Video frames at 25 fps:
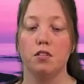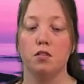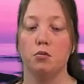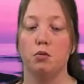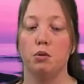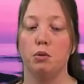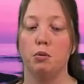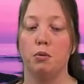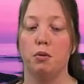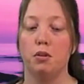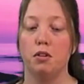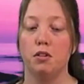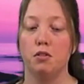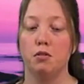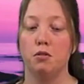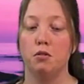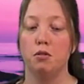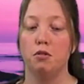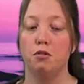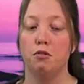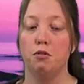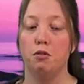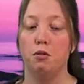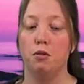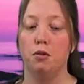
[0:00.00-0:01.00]
So we want
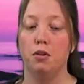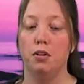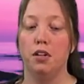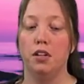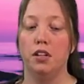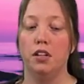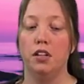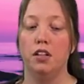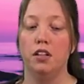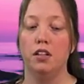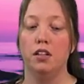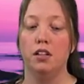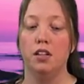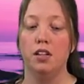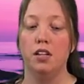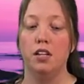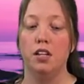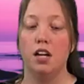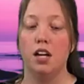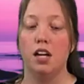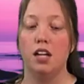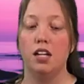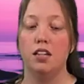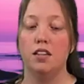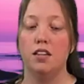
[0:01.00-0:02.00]
to avoid
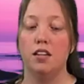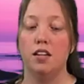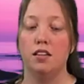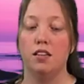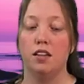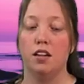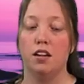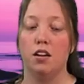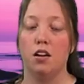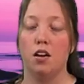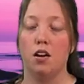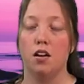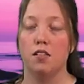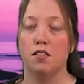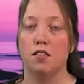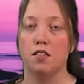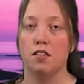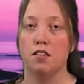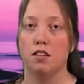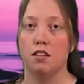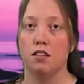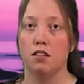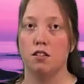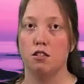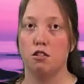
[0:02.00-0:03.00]
anything that
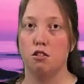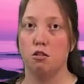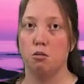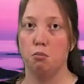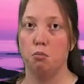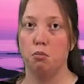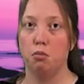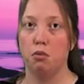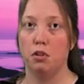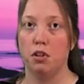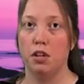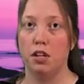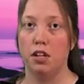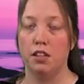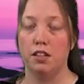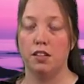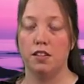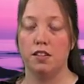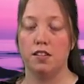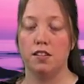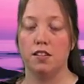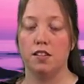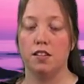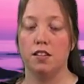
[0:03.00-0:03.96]
causes us to brace.